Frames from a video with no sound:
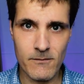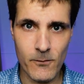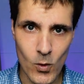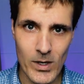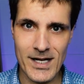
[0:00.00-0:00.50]

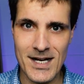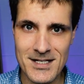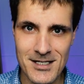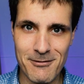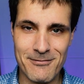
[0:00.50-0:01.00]
for
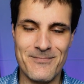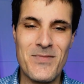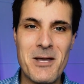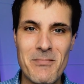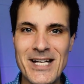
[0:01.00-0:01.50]
any,
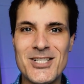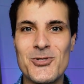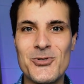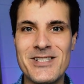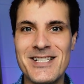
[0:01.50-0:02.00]
make
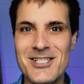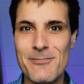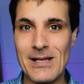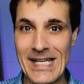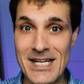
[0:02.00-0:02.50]
sure that you
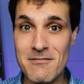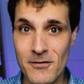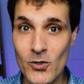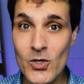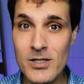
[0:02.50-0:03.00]
plan
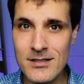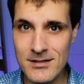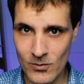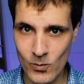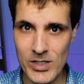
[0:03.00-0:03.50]
for
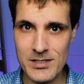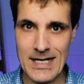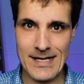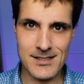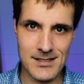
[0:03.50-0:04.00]
worst
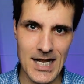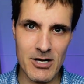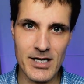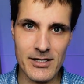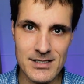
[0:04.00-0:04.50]
case
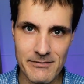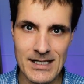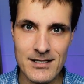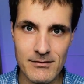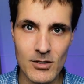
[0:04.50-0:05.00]
scenarios if
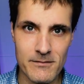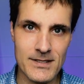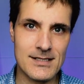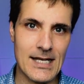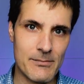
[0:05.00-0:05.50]
any of
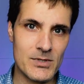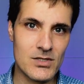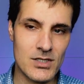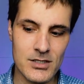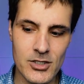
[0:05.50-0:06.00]
this
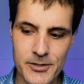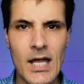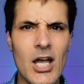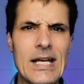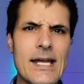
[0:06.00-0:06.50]
happens to you.
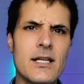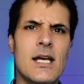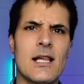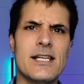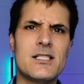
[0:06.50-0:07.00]
Okay,
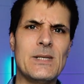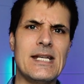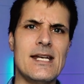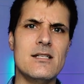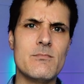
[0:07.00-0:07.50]
let's
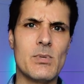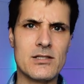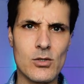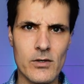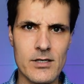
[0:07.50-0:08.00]
begin by
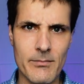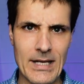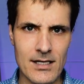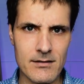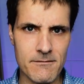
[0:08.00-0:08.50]
talking
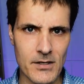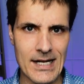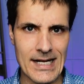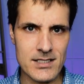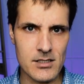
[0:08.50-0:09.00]
about
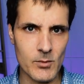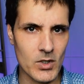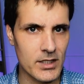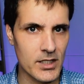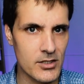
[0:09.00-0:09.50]
finance. I'm
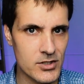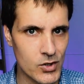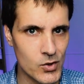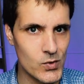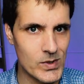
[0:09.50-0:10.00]
not gonna go
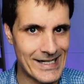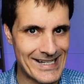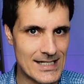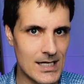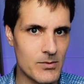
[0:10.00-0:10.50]
too
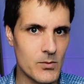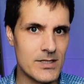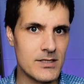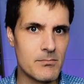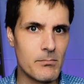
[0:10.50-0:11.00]
in depth
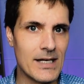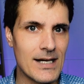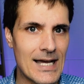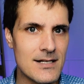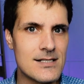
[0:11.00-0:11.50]
with it,
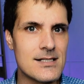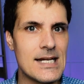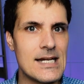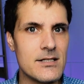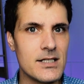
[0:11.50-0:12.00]
but
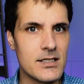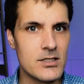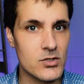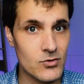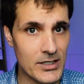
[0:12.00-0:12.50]
understand that
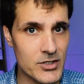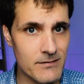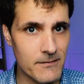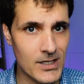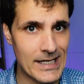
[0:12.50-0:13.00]

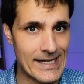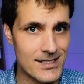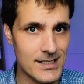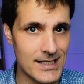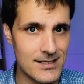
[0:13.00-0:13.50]
construction
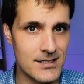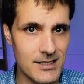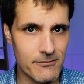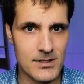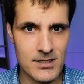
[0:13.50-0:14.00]
finance is
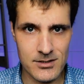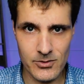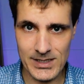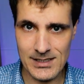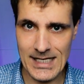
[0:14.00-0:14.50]
different
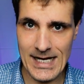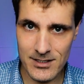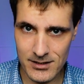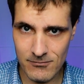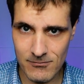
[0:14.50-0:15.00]
to a
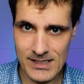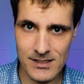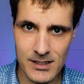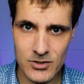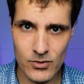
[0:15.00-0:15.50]
standard
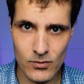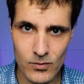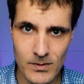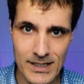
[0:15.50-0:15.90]
residential